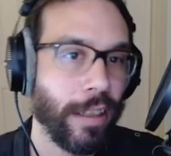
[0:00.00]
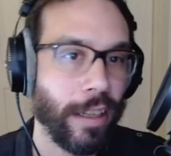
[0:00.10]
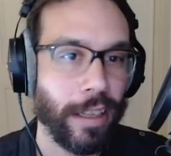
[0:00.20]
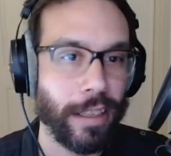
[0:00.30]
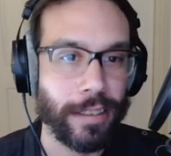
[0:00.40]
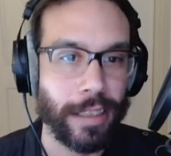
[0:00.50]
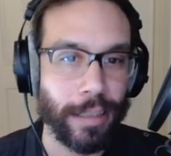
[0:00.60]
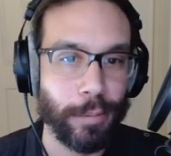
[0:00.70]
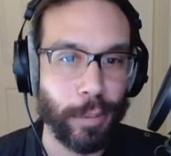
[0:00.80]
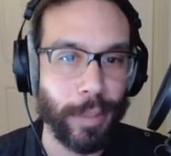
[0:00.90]
These
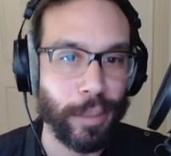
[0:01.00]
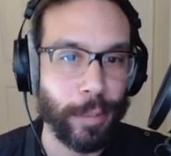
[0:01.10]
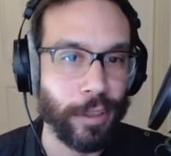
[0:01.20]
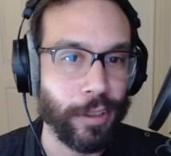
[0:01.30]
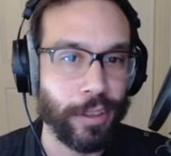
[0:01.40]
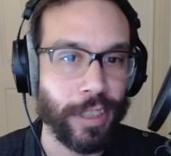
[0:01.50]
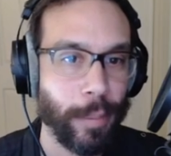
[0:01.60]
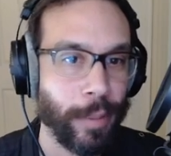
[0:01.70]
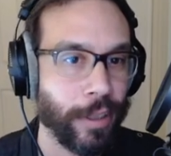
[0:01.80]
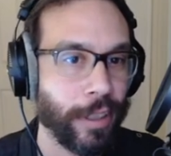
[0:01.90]
items are meant to be used in
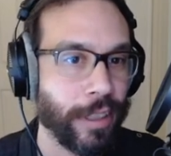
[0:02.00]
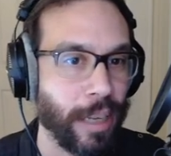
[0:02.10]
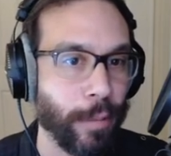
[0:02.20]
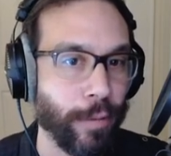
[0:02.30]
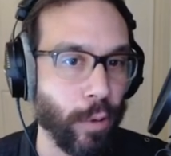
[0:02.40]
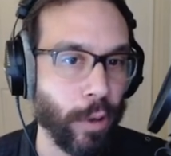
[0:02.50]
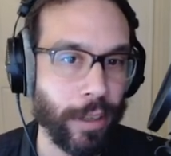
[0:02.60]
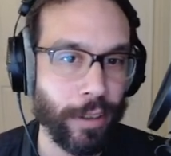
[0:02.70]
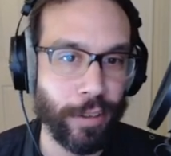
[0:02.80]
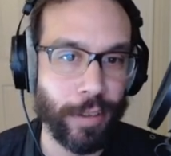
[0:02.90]
that period of time before you
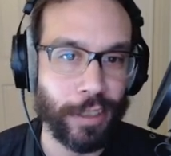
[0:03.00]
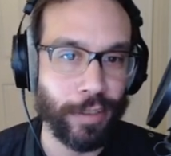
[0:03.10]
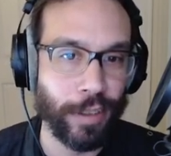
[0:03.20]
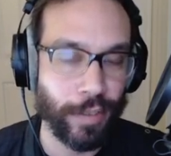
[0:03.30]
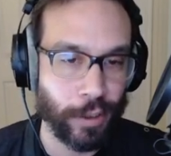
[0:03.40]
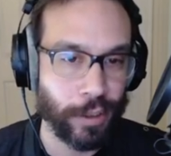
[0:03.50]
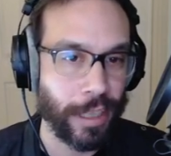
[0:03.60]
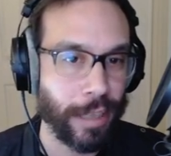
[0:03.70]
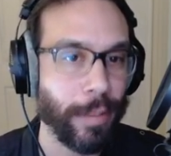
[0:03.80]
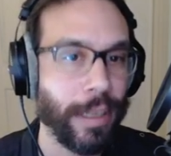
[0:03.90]
enter the raids for the first
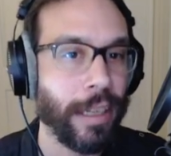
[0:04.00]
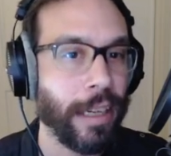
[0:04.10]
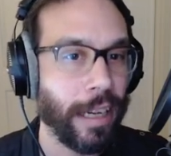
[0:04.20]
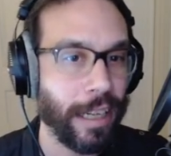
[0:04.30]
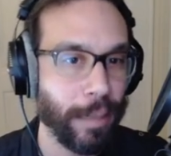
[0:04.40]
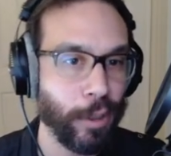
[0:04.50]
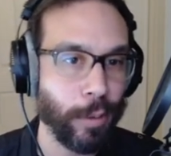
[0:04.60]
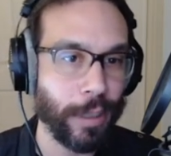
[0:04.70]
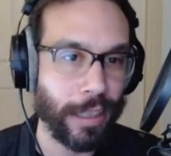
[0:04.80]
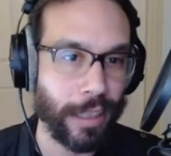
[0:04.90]
time, and in
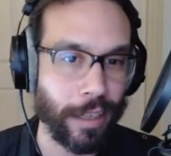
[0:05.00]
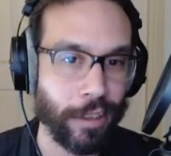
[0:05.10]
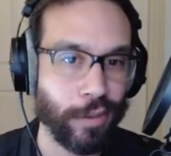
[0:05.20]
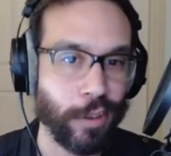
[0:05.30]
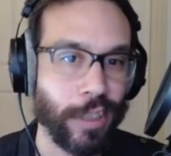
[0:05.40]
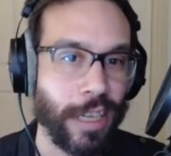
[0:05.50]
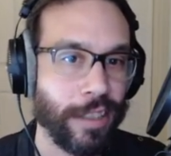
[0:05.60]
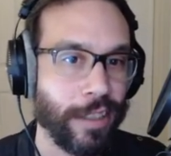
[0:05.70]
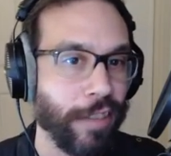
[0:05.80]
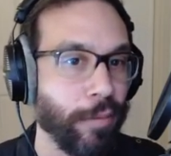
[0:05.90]
between lockouts for
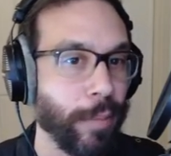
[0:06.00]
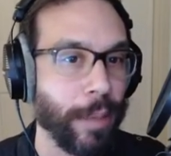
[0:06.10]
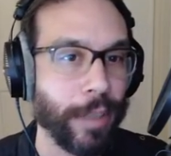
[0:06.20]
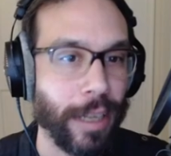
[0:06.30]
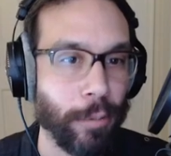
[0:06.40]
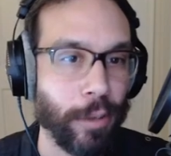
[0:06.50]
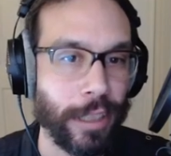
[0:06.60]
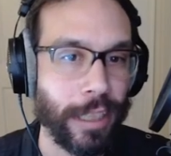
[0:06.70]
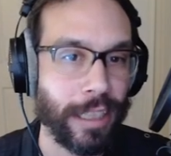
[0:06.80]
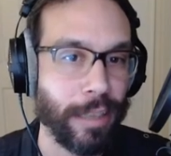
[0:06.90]
slots they haven't been able to upgrade
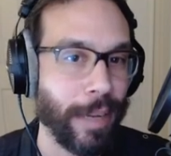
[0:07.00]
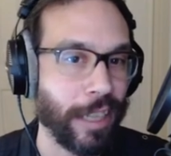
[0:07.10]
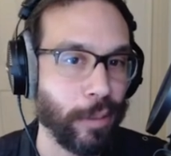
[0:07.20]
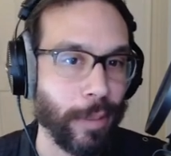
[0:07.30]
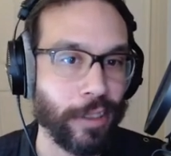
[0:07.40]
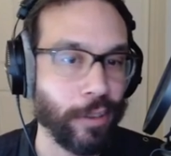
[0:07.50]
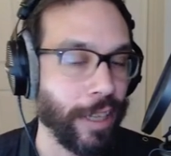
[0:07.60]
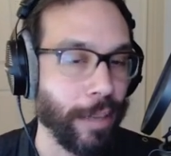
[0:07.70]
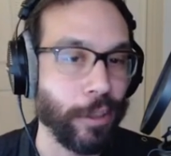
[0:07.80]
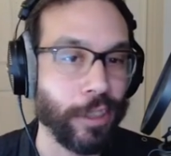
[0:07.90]
yet to maximize your
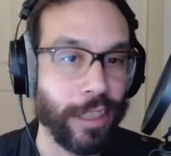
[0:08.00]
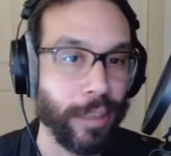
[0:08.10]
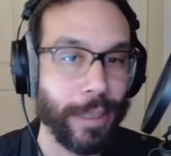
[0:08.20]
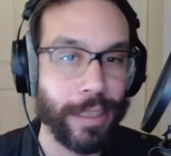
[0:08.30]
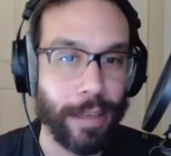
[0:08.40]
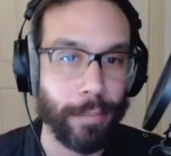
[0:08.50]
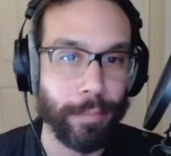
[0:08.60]
damage in the meantime.